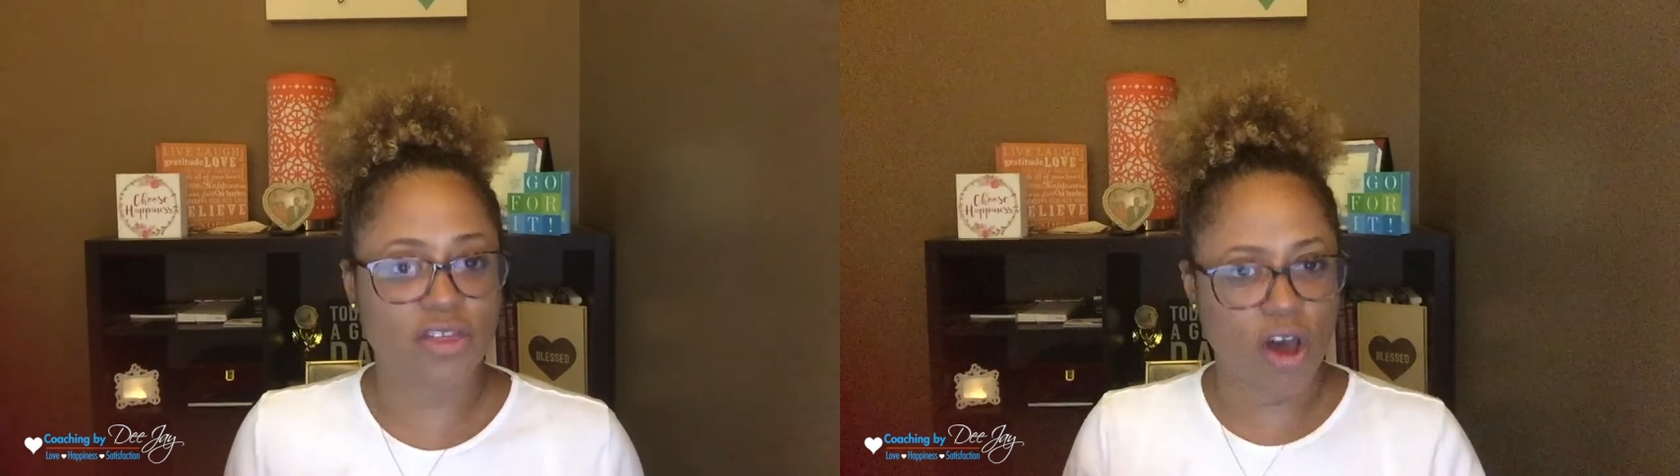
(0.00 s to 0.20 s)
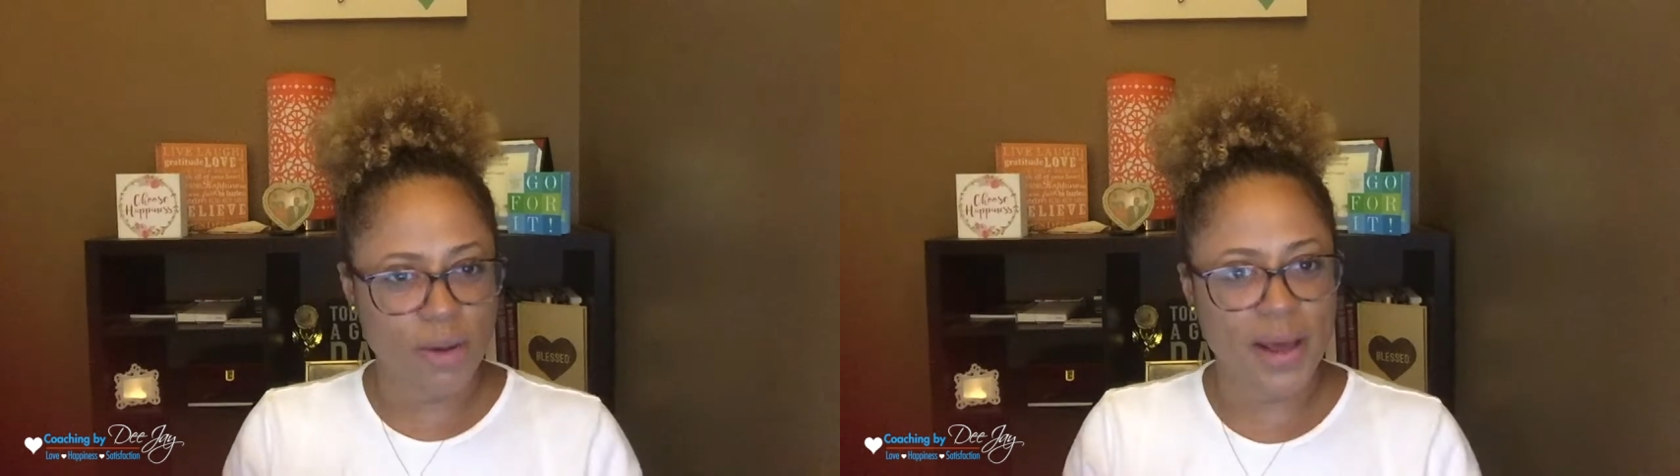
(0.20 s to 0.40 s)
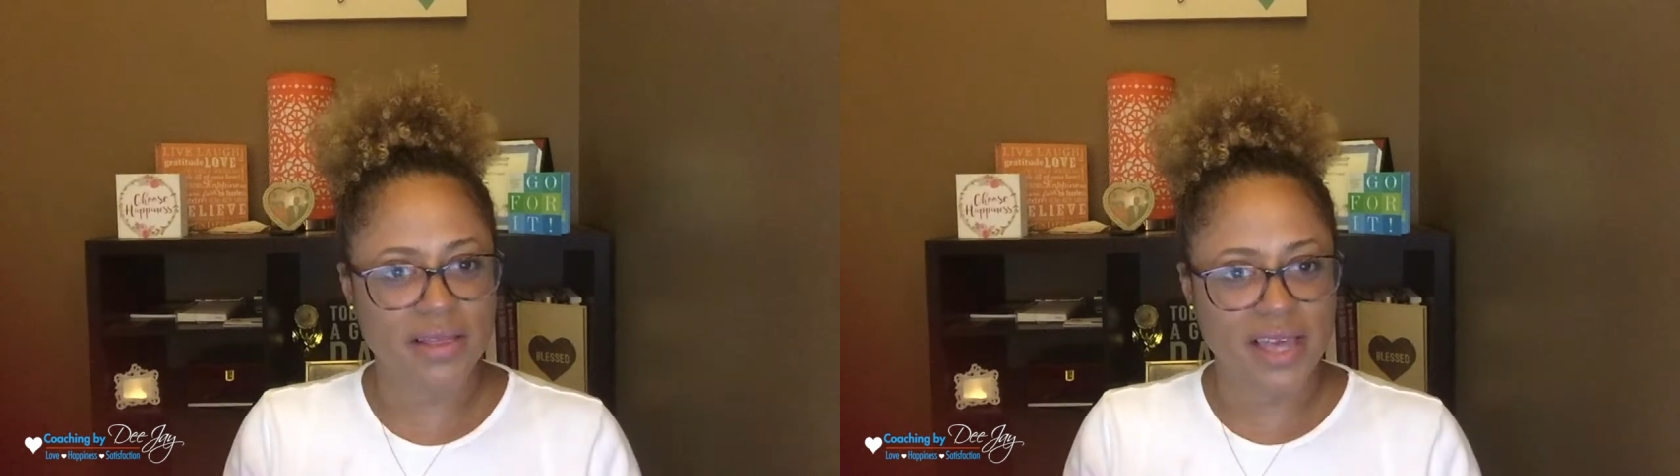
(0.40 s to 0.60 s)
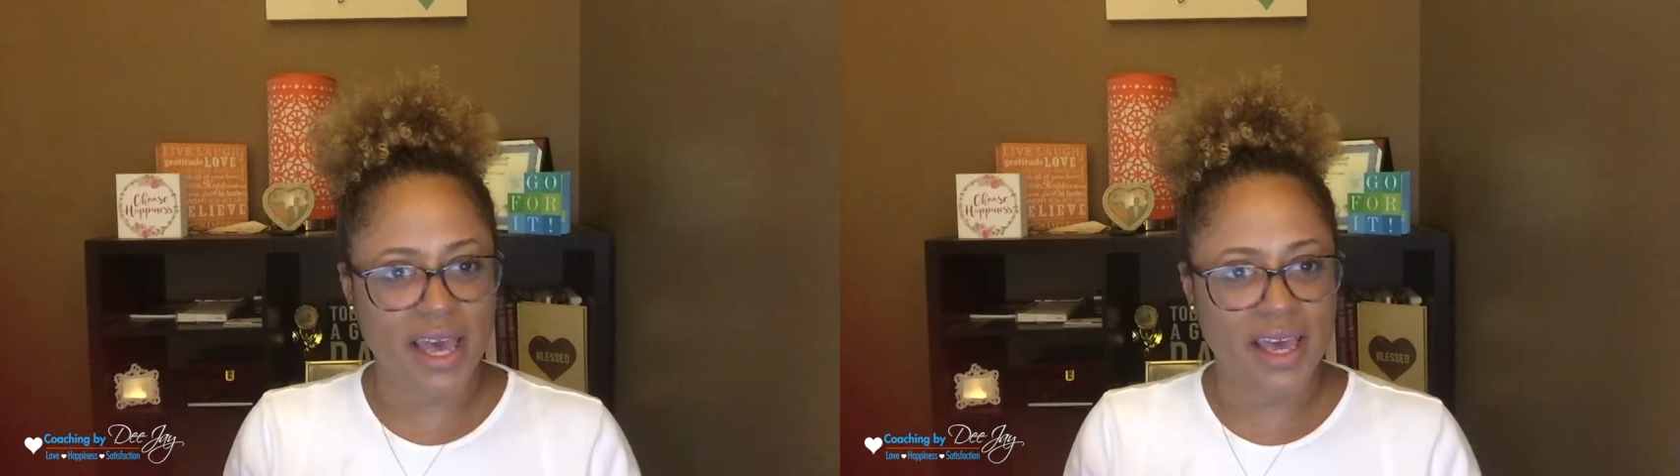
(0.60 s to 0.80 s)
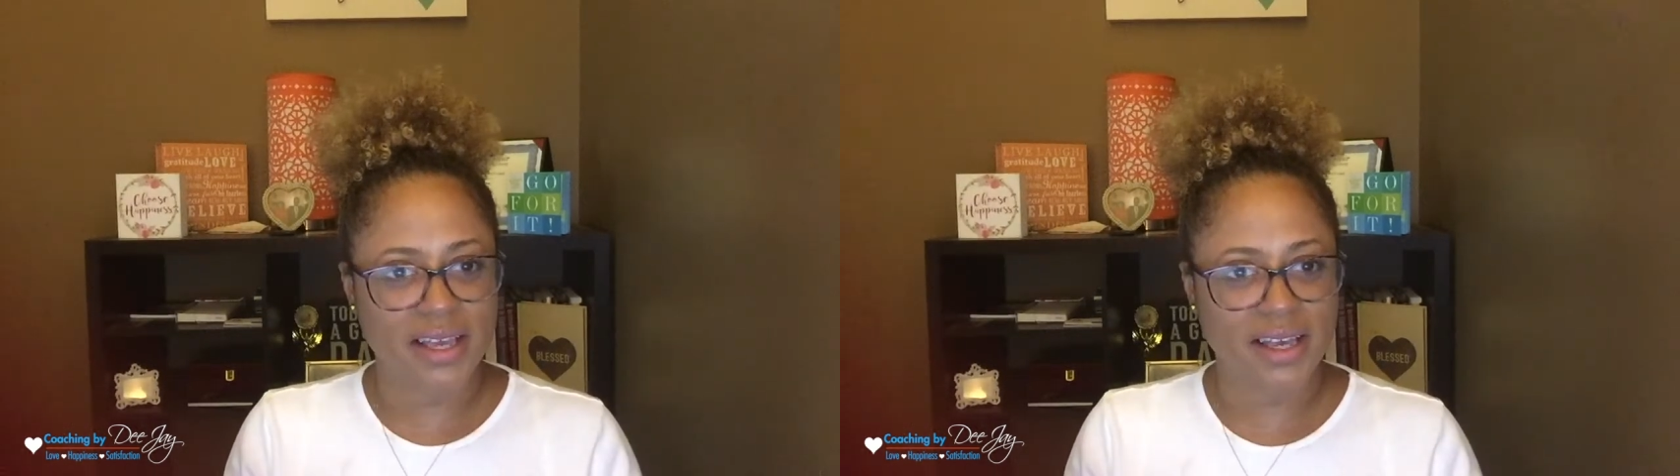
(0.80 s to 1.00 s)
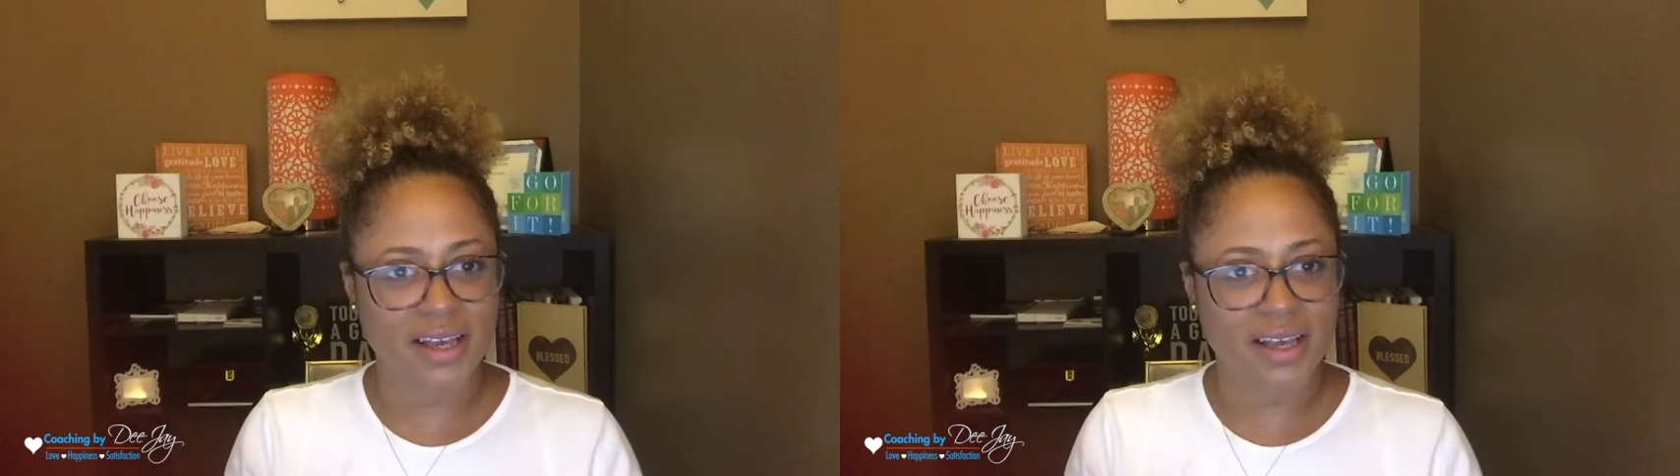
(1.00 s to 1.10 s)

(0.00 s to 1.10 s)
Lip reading: thought about that